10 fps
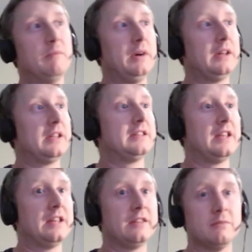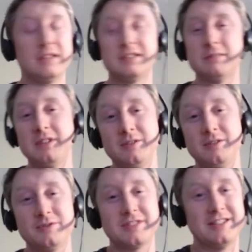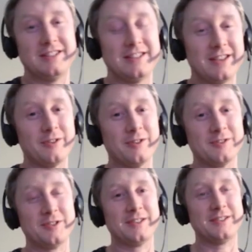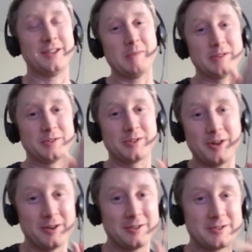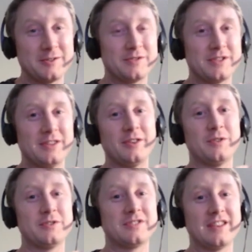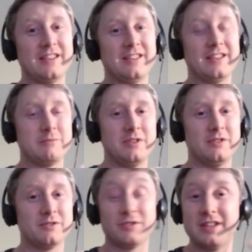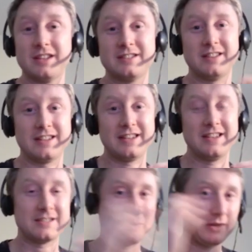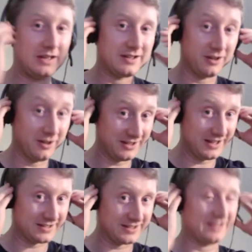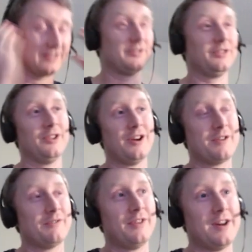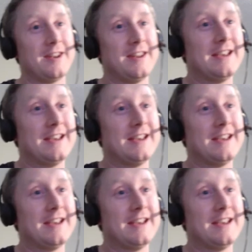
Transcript: But in the end, they're meant to be used together. So you got the elemental cards. You've seen those. They can be used for testing like ESP and card guessing. It's a lot of fun.